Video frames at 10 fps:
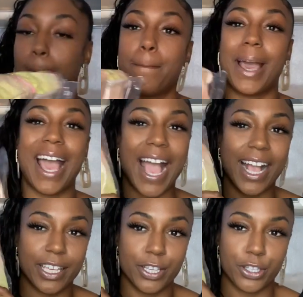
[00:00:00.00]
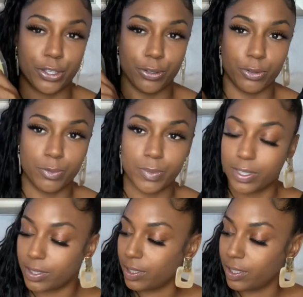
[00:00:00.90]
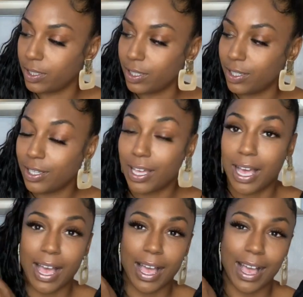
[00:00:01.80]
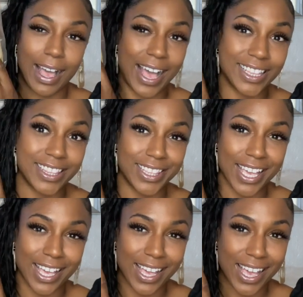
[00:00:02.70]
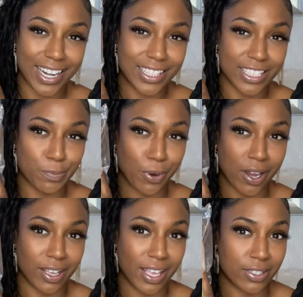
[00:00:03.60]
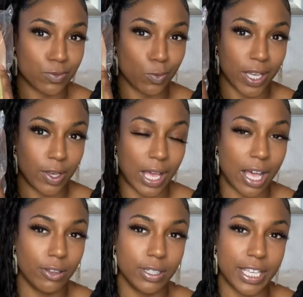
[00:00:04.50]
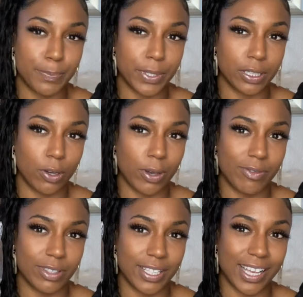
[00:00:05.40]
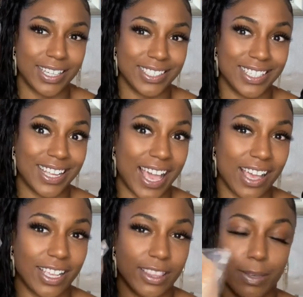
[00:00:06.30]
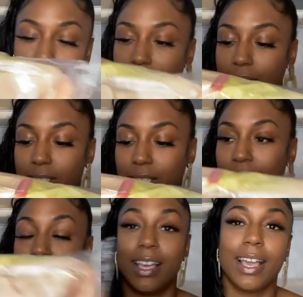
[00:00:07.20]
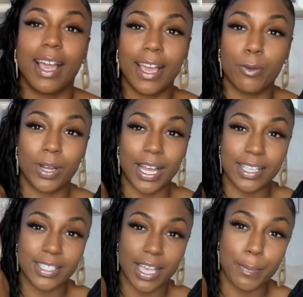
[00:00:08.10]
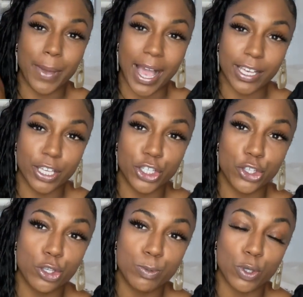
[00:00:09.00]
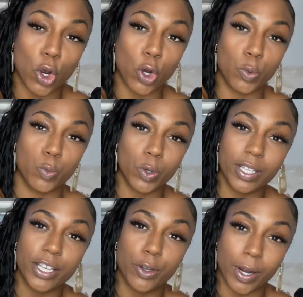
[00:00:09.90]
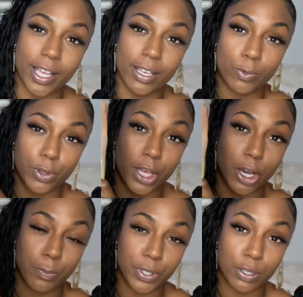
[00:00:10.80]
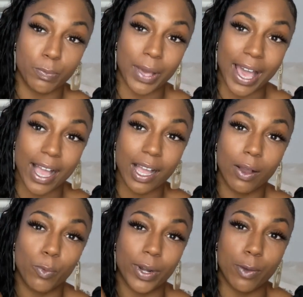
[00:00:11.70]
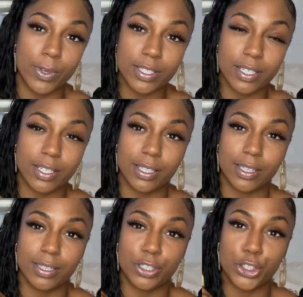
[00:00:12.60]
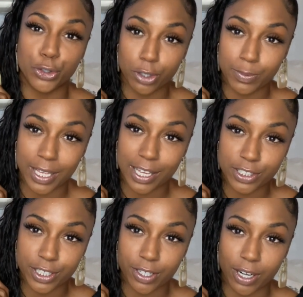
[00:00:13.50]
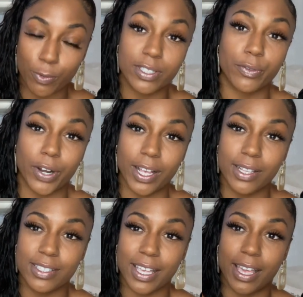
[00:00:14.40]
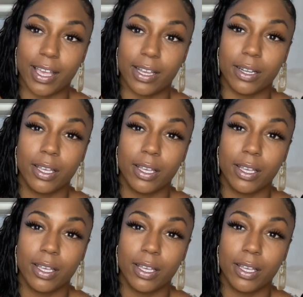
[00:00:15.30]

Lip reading: packing cubes. I think I added this product as well. I'll link below everything I did add in the box. And when I say packing cubes are really great with helping you pack, when I went to Europe last year, I went to France, and